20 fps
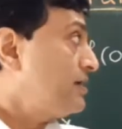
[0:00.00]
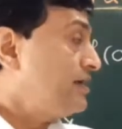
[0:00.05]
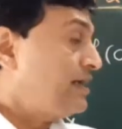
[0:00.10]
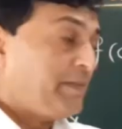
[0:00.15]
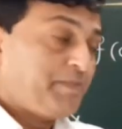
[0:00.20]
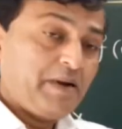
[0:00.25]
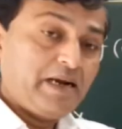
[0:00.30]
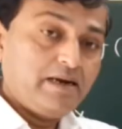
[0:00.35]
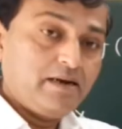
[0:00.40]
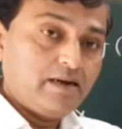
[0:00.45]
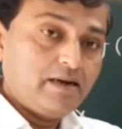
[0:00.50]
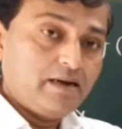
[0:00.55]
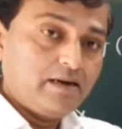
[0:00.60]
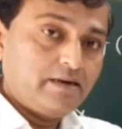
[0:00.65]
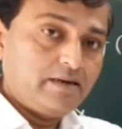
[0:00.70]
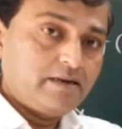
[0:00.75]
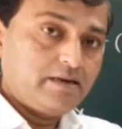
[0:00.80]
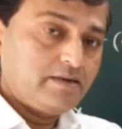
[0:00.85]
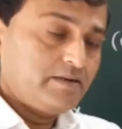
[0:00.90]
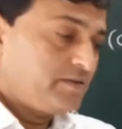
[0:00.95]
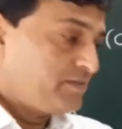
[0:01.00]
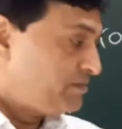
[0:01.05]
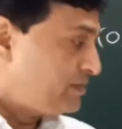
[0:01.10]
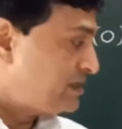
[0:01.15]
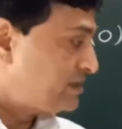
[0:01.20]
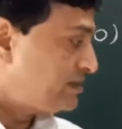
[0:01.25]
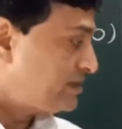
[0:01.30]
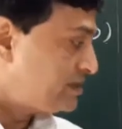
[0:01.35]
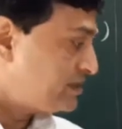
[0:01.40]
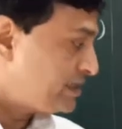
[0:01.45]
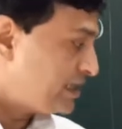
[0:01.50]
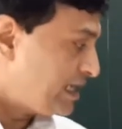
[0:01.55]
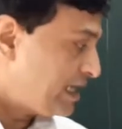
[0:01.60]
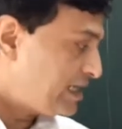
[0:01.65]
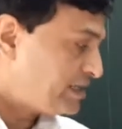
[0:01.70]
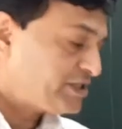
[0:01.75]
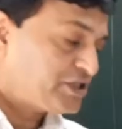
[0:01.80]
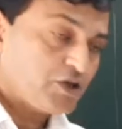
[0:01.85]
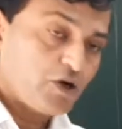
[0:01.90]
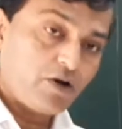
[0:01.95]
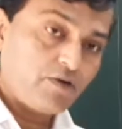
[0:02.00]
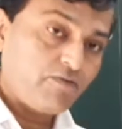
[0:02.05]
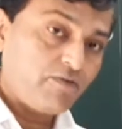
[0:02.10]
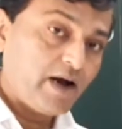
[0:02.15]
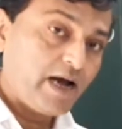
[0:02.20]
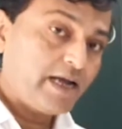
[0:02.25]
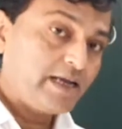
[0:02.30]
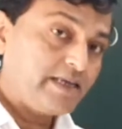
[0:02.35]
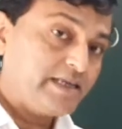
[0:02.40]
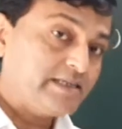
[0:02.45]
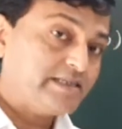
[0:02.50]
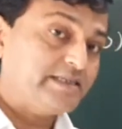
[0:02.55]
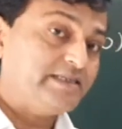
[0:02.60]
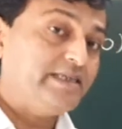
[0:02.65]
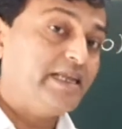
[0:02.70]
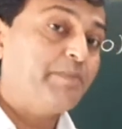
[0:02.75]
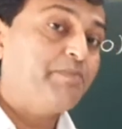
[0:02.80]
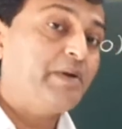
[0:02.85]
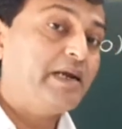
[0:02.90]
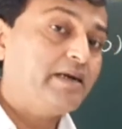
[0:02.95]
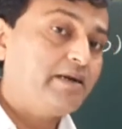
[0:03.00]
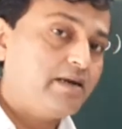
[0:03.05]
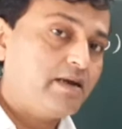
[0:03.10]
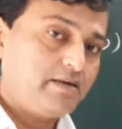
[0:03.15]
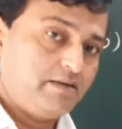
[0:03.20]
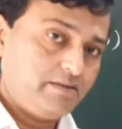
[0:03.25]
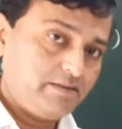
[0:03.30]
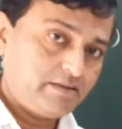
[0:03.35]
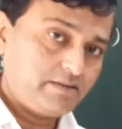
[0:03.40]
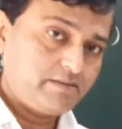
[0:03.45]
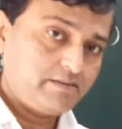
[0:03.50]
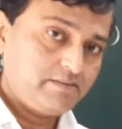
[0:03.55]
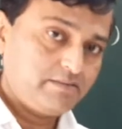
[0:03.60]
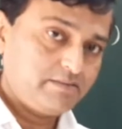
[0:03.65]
dependent, means this h or y is dependent.